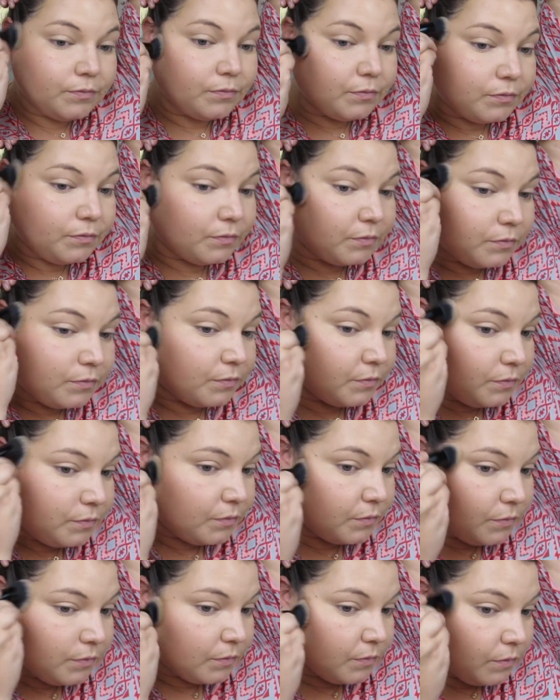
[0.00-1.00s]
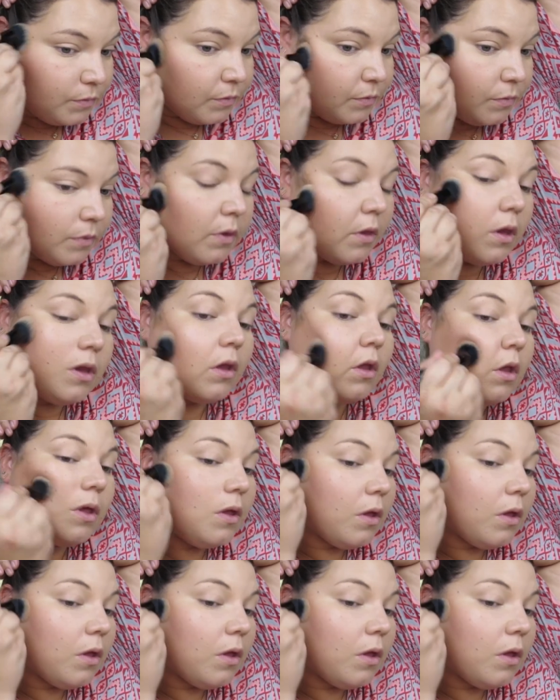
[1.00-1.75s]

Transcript: (no one is talking)